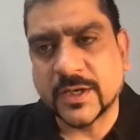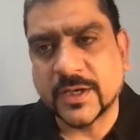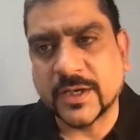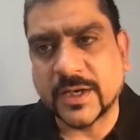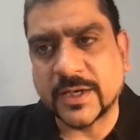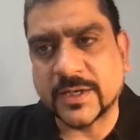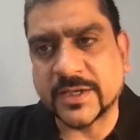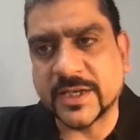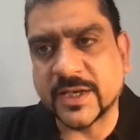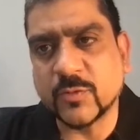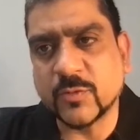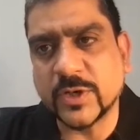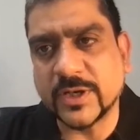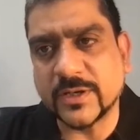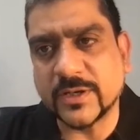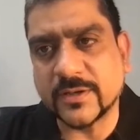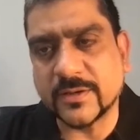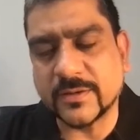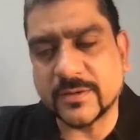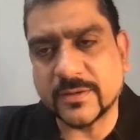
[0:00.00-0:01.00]
and they would
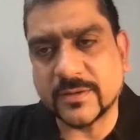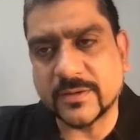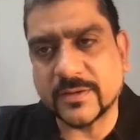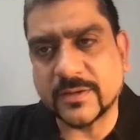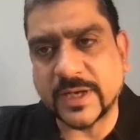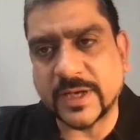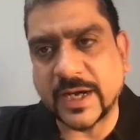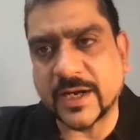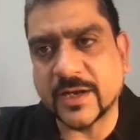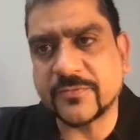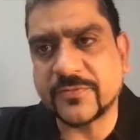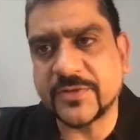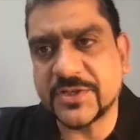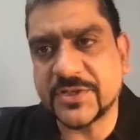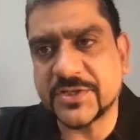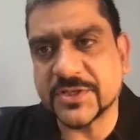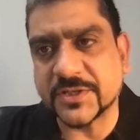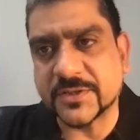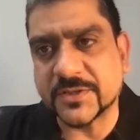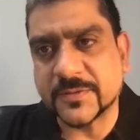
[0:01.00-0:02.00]
add a
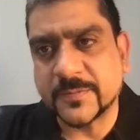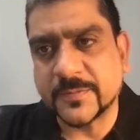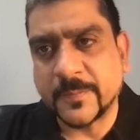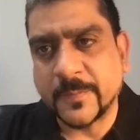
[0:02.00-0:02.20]
feature,